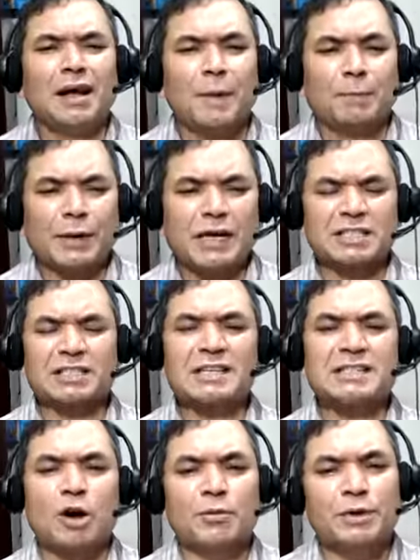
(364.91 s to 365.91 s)
president
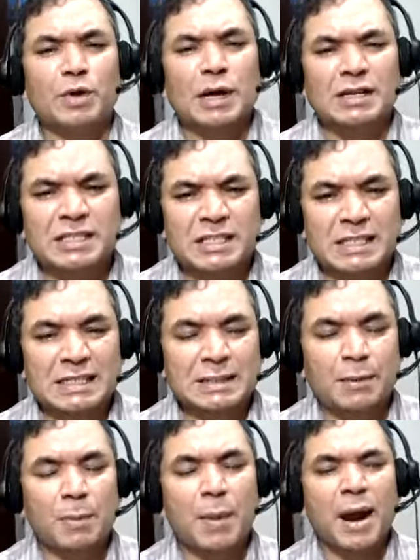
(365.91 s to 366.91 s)
of United States of
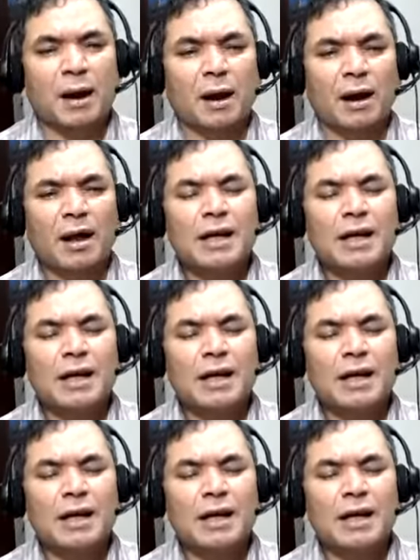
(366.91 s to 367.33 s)
America.